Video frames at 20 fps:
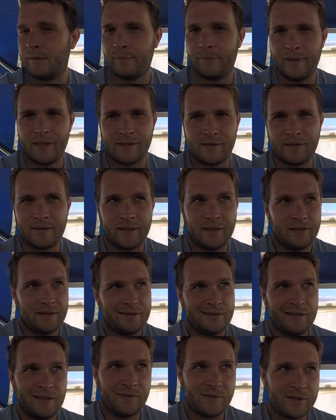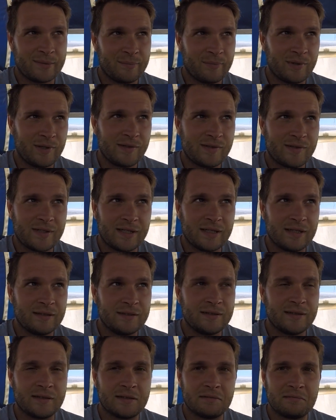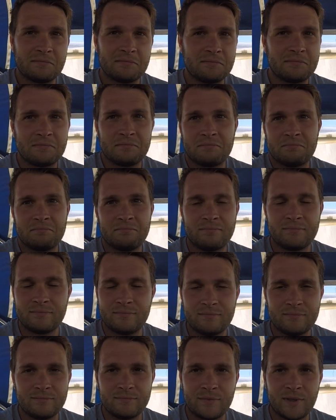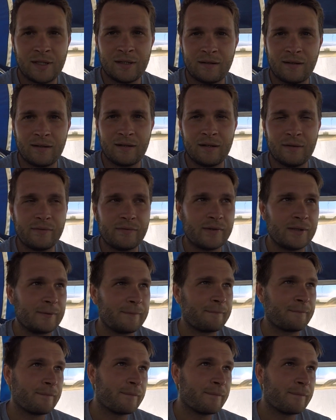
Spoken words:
Basically lives and breathes sailing and can't get enough of it.